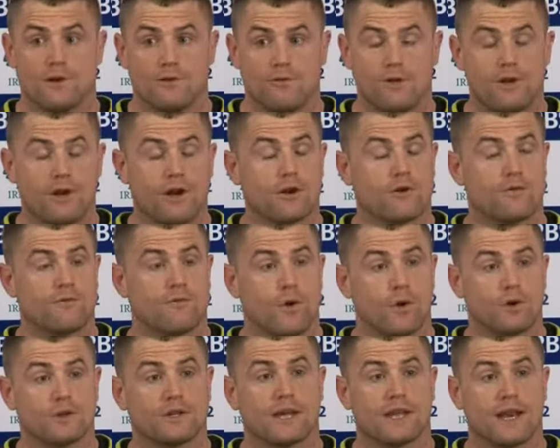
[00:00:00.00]
really looking
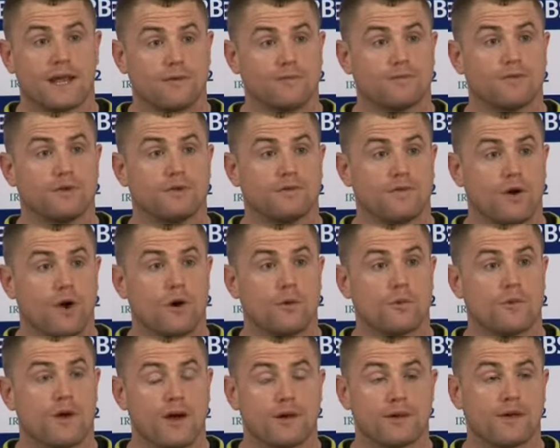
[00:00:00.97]
forward to getting out in front of a home
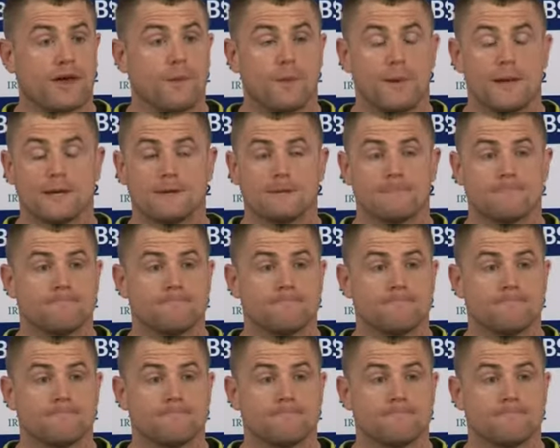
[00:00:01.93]
crowd. Can't wait.